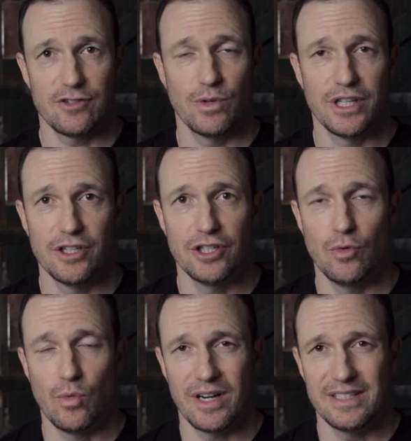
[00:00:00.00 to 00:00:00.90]
that's really good.
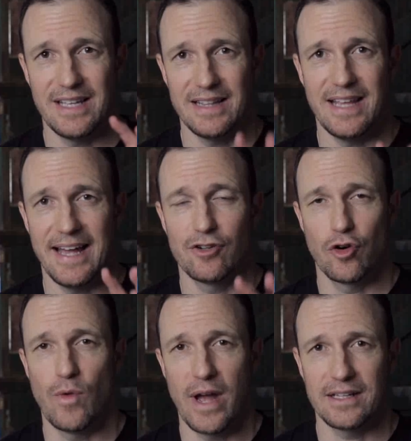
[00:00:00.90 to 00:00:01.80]
You want to set that
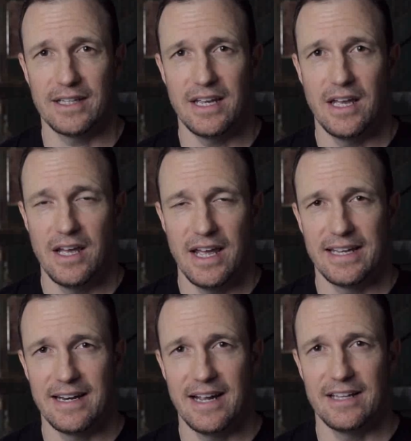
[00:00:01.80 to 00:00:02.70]
correctly,
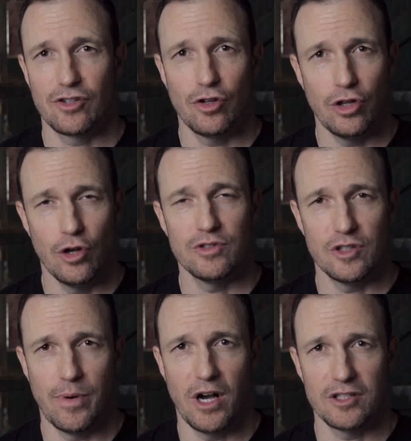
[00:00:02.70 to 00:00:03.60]
get it as close
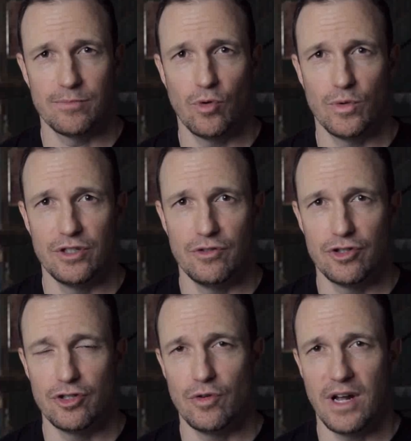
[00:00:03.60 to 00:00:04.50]
as possible when you
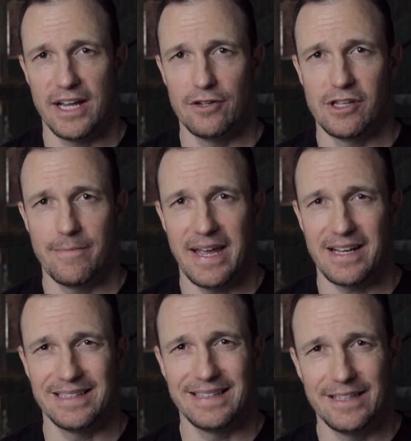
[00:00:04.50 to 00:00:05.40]
shoot. I usually
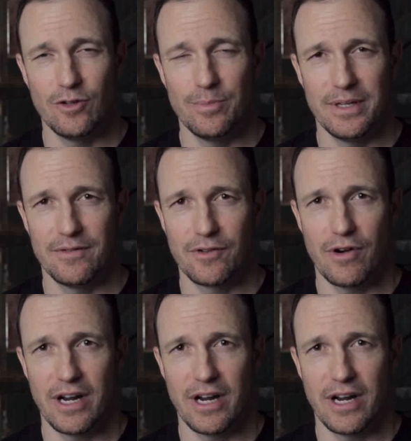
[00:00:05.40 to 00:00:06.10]
make a little bit of